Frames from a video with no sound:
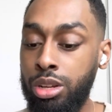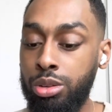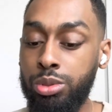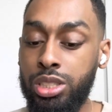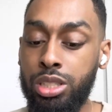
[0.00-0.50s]

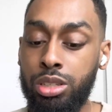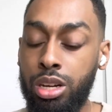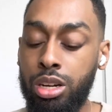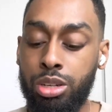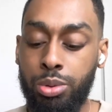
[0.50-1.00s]
What's the
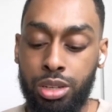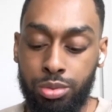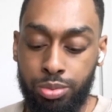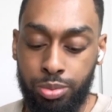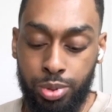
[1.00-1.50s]
uh, queen
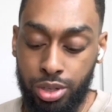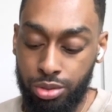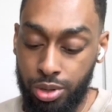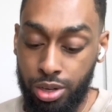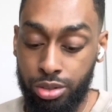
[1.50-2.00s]
of pentacles?
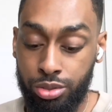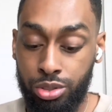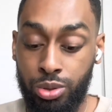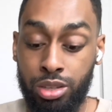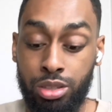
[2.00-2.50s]
Wow,
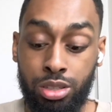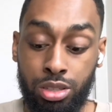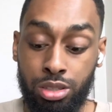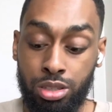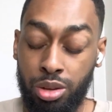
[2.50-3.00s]
you had the
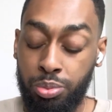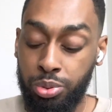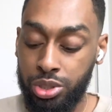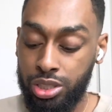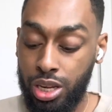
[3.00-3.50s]

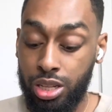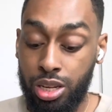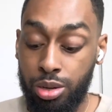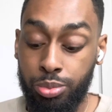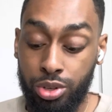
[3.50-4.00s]
empress and the
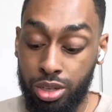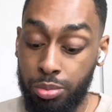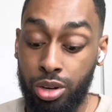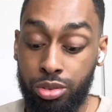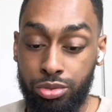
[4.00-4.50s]
emperor come
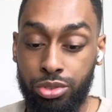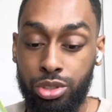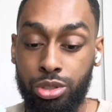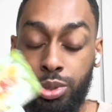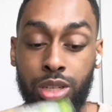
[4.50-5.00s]
out for the
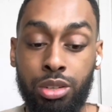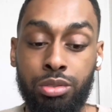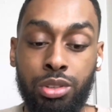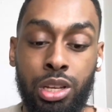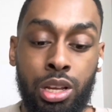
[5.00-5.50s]
queen
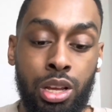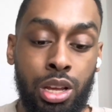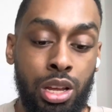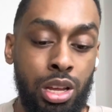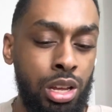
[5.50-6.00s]

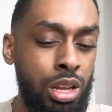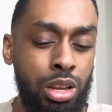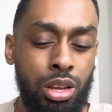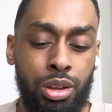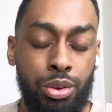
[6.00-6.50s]

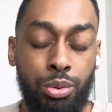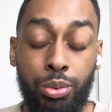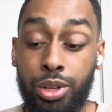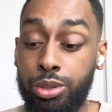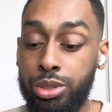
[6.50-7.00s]
of
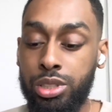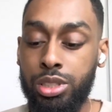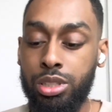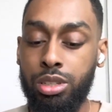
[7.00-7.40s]
wands.